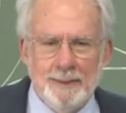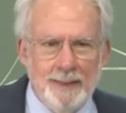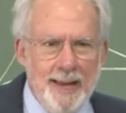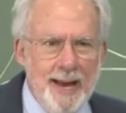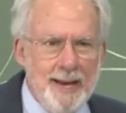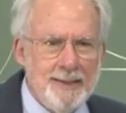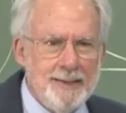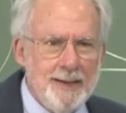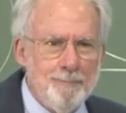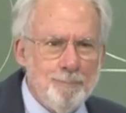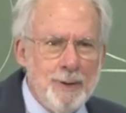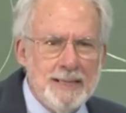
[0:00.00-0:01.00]
had uh,
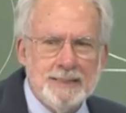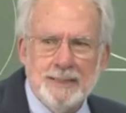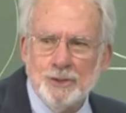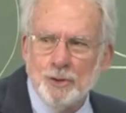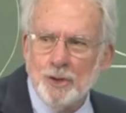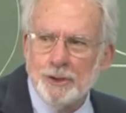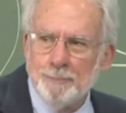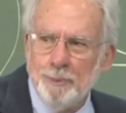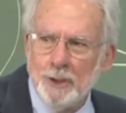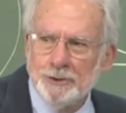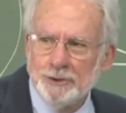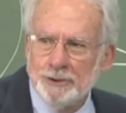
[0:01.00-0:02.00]
President George
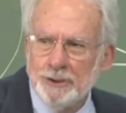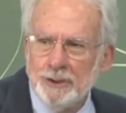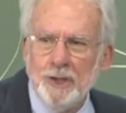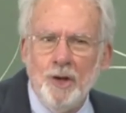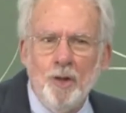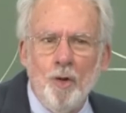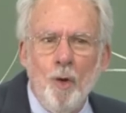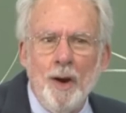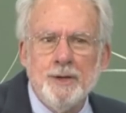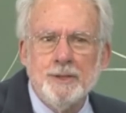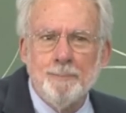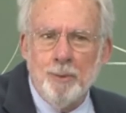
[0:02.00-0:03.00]
Bush going
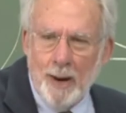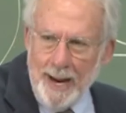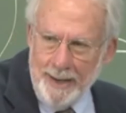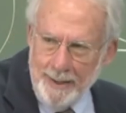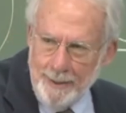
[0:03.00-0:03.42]
to pray